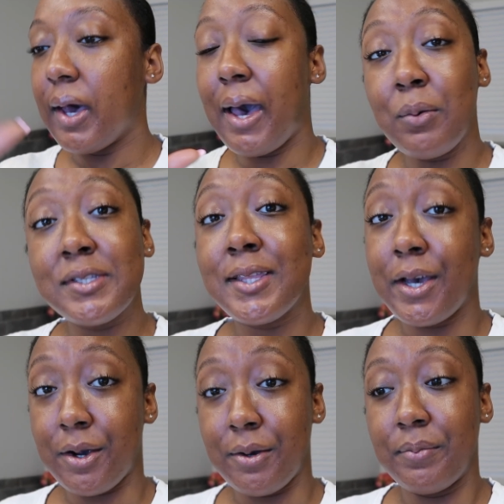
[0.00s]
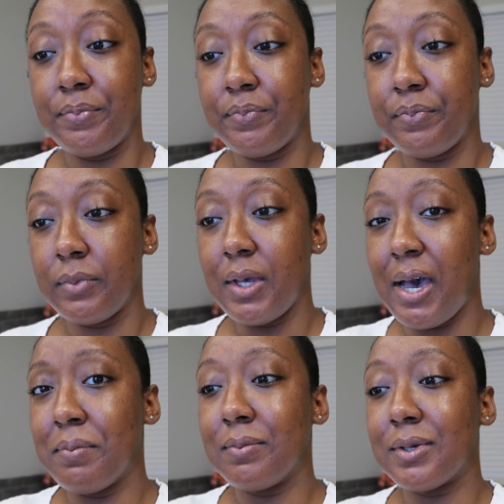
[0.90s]
I was there.
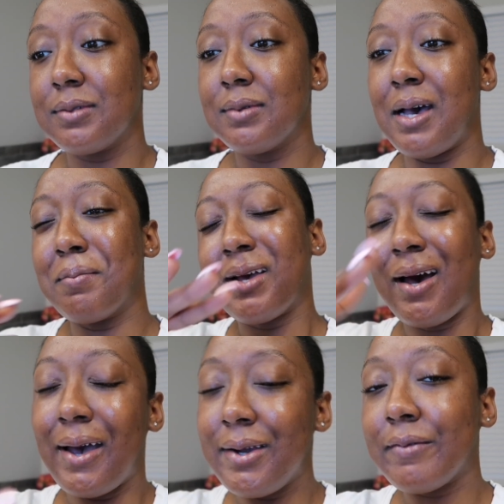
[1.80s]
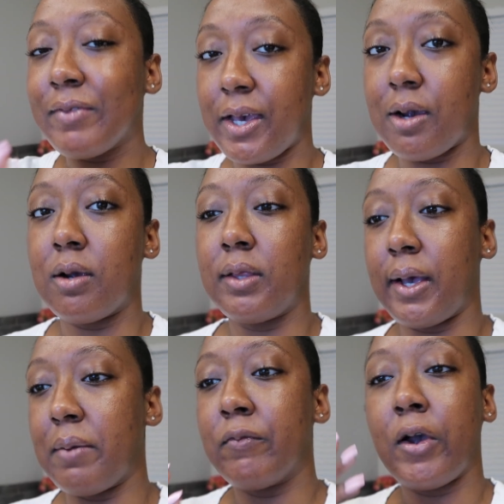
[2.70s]
I'm kind of there.
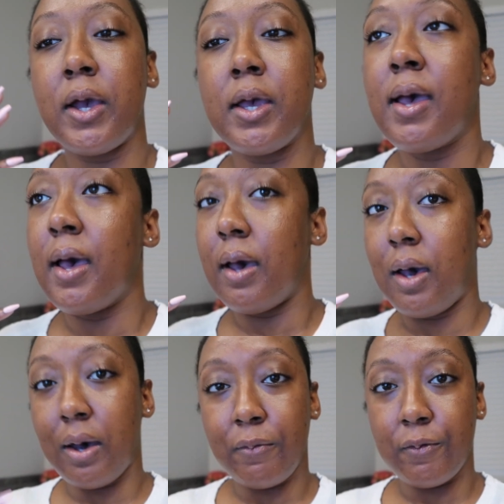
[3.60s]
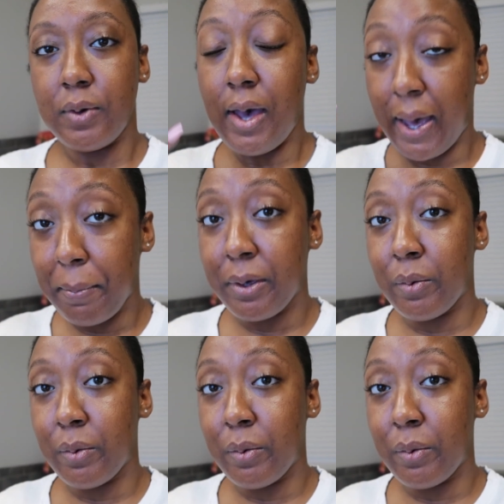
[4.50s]
Like, I'm very happy